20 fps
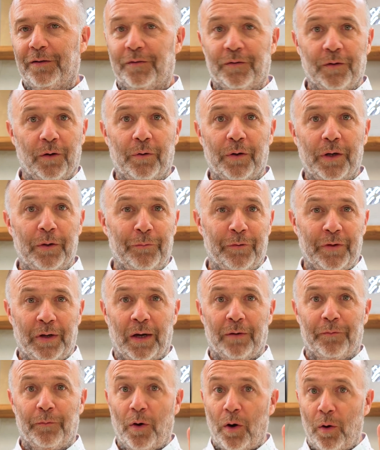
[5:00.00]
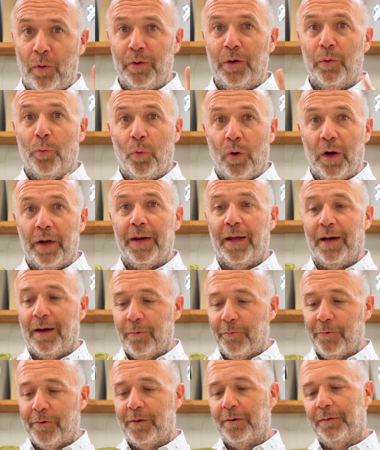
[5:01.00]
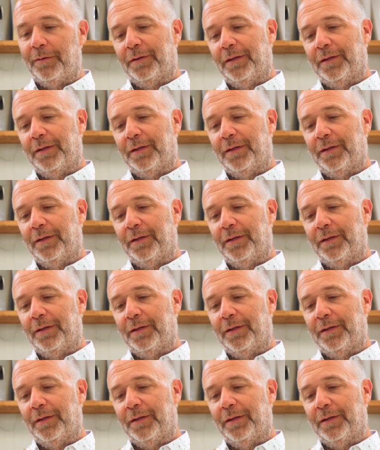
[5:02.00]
so if we have only 1 hour,